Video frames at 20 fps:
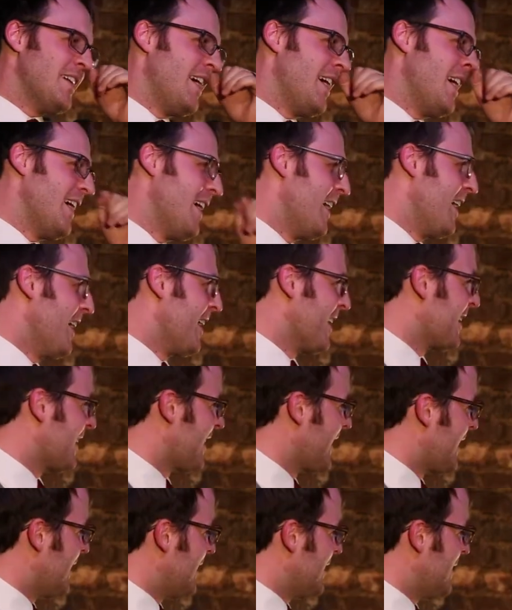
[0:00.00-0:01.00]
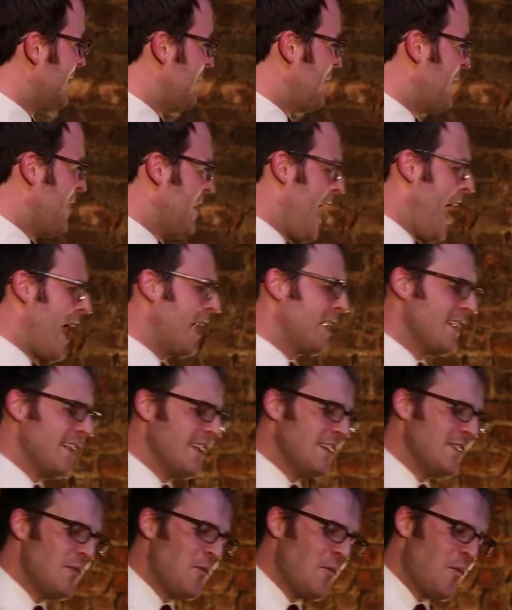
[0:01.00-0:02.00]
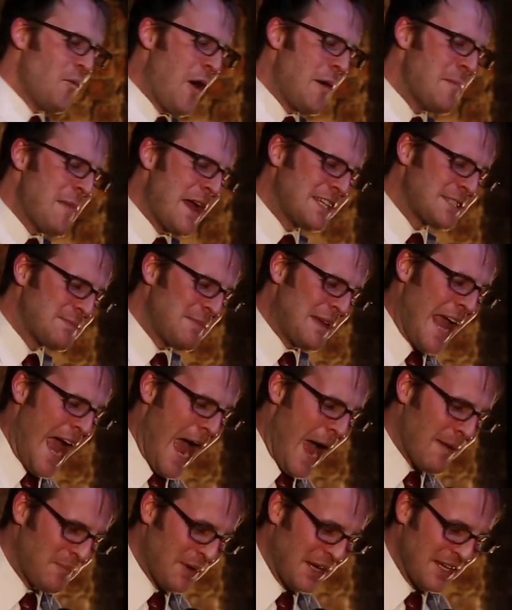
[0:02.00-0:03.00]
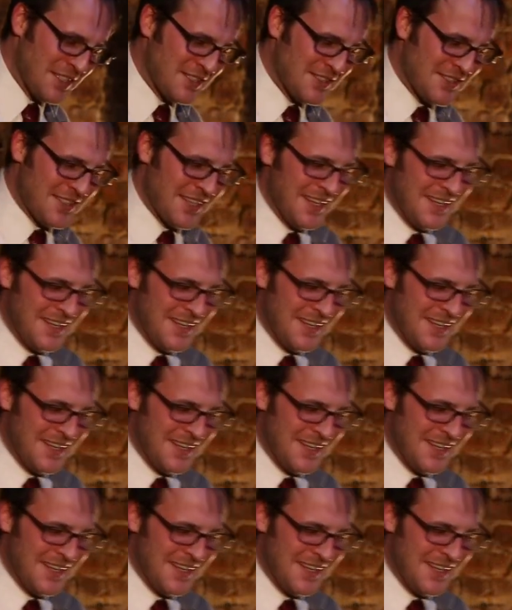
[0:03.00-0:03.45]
uh, and what makes me happiest?